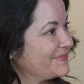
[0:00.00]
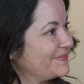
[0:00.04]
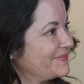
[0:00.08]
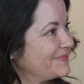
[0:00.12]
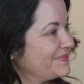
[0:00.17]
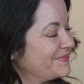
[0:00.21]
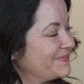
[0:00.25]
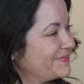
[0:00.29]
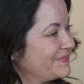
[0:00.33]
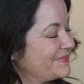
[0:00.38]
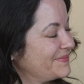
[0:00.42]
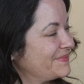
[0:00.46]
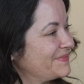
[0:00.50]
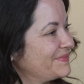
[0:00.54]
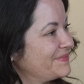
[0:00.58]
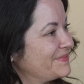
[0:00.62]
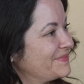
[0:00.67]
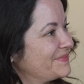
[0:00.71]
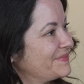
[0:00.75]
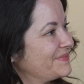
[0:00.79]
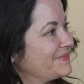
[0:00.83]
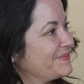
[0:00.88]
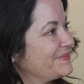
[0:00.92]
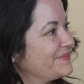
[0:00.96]

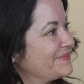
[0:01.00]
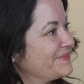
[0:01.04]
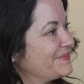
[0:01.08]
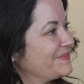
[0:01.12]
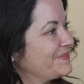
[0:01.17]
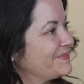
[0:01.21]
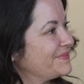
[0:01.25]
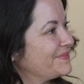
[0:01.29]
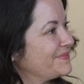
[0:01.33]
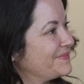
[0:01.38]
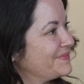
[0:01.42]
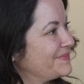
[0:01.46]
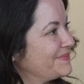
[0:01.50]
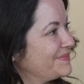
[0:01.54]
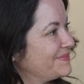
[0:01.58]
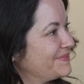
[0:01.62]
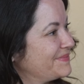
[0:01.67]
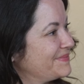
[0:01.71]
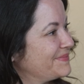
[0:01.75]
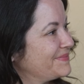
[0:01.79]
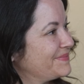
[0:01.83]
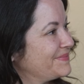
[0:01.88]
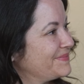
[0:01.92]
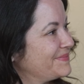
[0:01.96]

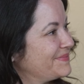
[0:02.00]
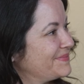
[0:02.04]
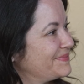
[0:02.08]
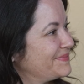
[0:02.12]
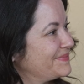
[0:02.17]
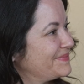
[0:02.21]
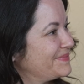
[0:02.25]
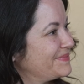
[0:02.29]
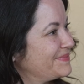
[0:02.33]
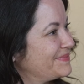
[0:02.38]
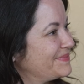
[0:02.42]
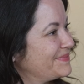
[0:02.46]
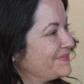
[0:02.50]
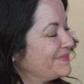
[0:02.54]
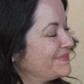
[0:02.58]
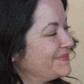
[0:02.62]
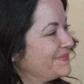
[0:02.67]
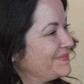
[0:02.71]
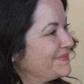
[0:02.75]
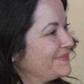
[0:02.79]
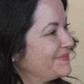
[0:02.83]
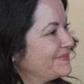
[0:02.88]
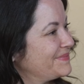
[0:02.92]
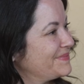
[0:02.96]

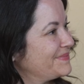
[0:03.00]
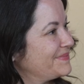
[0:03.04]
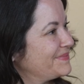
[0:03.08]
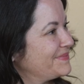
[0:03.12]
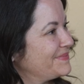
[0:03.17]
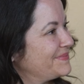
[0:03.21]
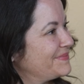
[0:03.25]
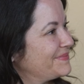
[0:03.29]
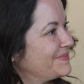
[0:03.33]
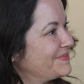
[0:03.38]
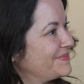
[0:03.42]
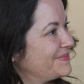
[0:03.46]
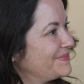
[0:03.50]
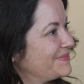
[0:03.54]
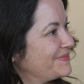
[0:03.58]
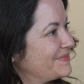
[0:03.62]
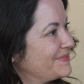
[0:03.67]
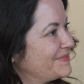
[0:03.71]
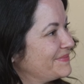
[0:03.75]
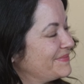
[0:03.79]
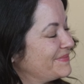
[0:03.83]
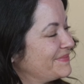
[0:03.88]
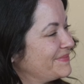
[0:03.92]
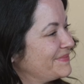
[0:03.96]

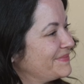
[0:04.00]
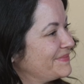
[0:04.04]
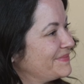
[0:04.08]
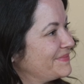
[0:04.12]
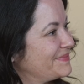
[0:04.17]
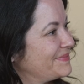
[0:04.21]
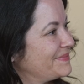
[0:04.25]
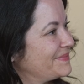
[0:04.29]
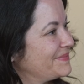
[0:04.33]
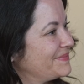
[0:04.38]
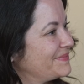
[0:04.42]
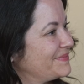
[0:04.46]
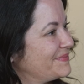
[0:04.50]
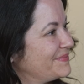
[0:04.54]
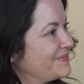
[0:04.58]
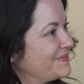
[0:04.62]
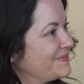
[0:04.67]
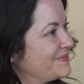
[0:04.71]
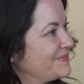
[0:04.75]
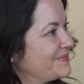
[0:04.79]
(not speaking)